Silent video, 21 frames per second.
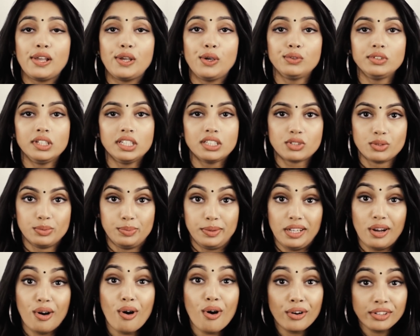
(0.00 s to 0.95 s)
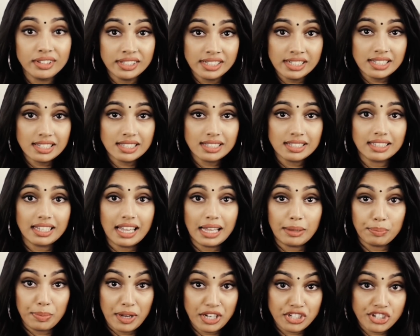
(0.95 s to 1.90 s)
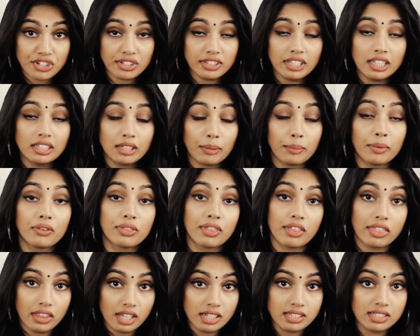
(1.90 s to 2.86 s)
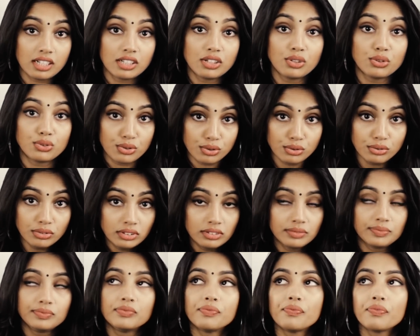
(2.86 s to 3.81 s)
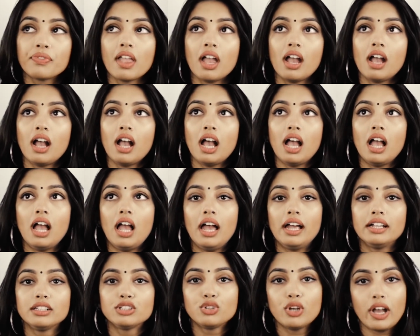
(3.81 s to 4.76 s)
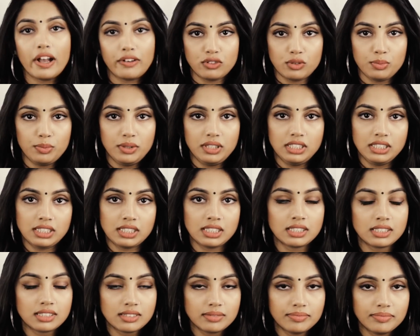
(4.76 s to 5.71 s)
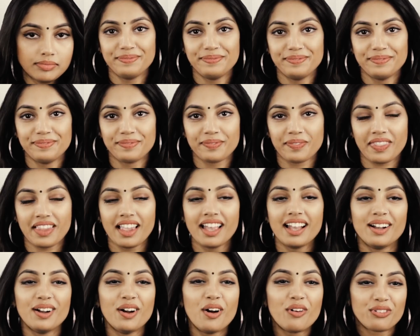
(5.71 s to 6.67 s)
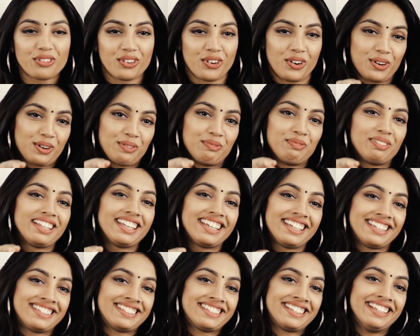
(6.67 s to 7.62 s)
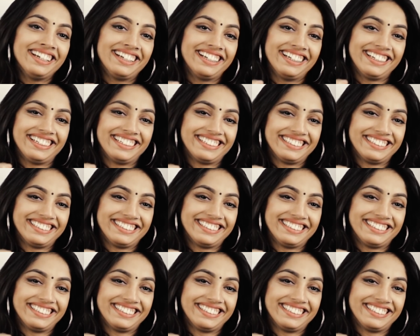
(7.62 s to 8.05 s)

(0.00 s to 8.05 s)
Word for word: You need to be honest and passionate about the things that you do. And you have to be decent. Of course, please.